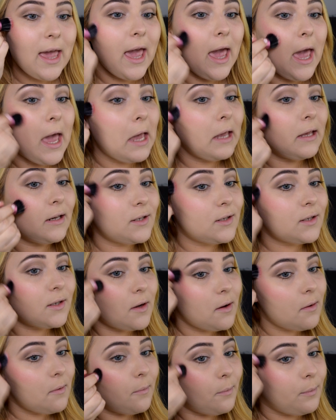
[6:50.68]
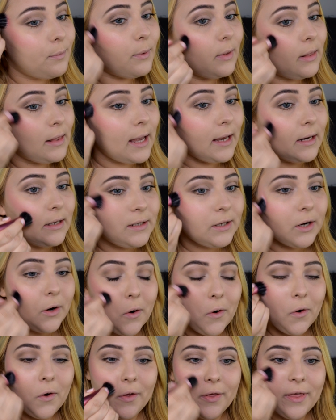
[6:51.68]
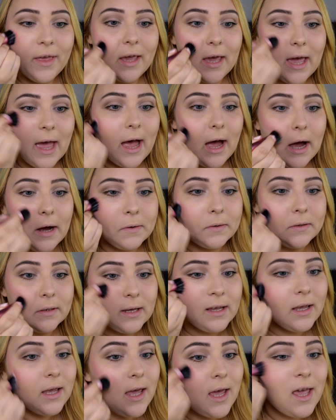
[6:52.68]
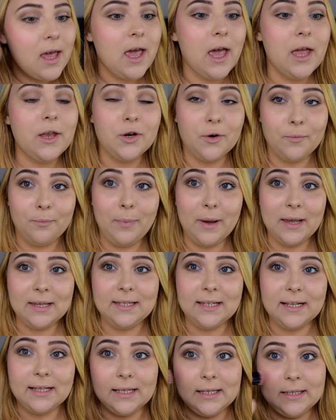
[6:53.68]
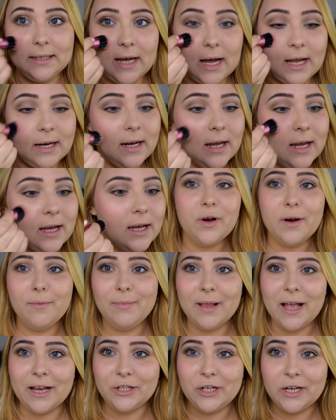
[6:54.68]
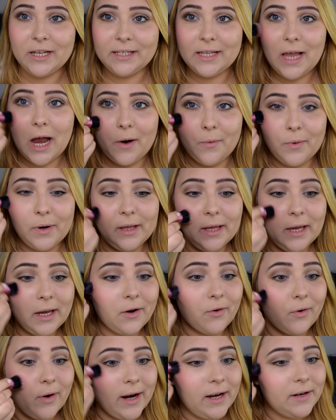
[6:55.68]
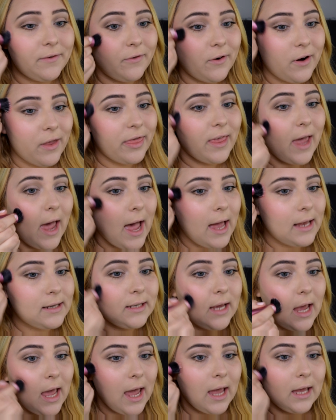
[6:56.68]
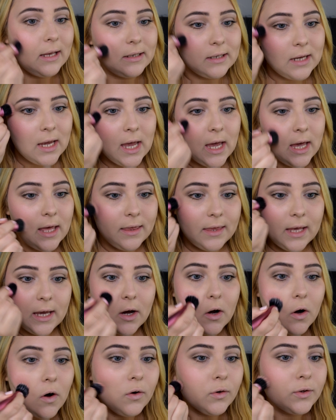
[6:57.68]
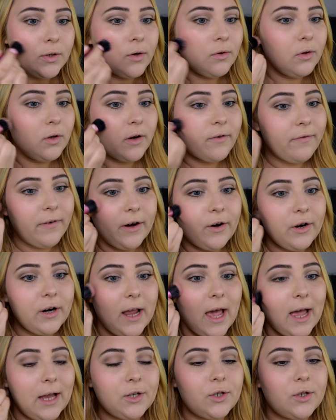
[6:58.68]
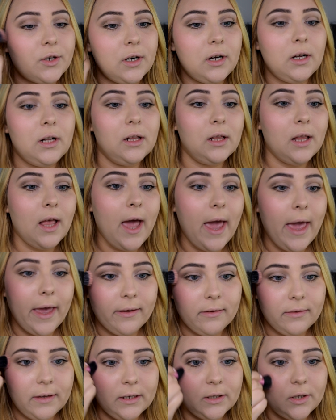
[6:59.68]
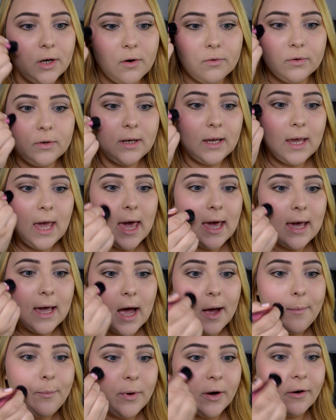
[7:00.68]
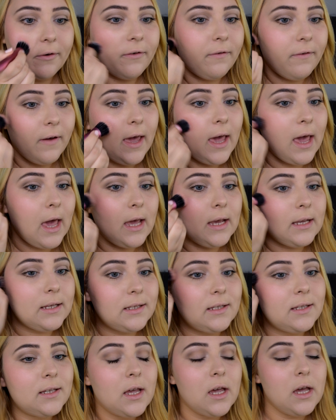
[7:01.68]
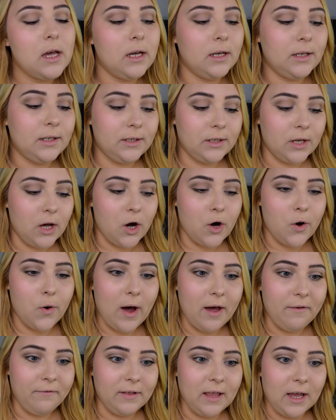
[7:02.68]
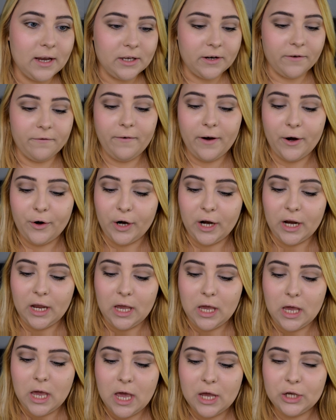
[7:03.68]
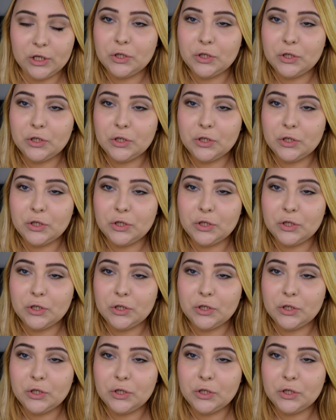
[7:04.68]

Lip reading: and blend the whole thing out and you're basically done. Cream blushes are really great for that, and they also look very natural and they don't cake up your face, so I feel like they're very